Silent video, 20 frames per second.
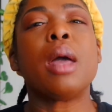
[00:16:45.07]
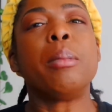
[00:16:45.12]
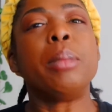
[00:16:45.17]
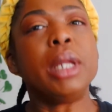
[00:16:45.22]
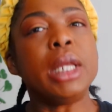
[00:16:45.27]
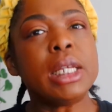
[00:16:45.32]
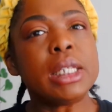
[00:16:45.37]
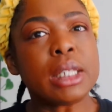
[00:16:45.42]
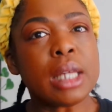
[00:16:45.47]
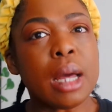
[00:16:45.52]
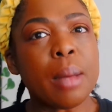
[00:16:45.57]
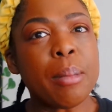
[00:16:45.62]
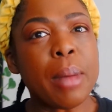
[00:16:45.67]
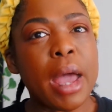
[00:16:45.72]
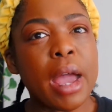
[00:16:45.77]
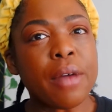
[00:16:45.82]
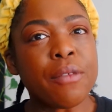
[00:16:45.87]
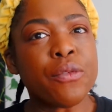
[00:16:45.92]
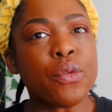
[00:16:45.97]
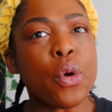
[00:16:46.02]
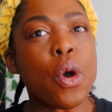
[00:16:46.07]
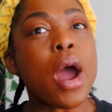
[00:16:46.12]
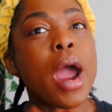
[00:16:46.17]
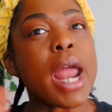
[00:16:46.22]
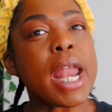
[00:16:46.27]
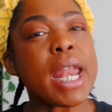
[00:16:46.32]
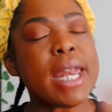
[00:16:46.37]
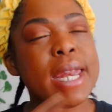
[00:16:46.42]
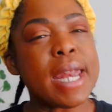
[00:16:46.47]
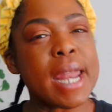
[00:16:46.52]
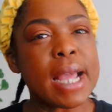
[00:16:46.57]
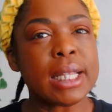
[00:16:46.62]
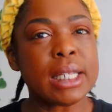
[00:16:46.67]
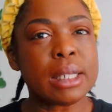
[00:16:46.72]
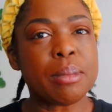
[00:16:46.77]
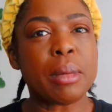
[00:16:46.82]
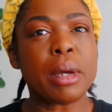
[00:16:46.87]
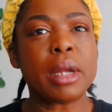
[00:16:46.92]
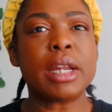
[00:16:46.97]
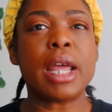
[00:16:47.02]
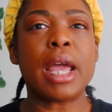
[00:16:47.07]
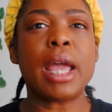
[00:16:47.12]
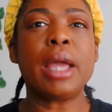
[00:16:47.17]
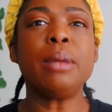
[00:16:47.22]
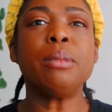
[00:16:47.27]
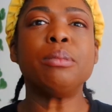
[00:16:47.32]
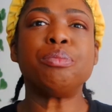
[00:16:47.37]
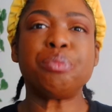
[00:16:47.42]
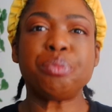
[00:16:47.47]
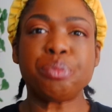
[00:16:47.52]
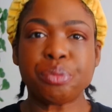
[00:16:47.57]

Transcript: Please come back for next Monday.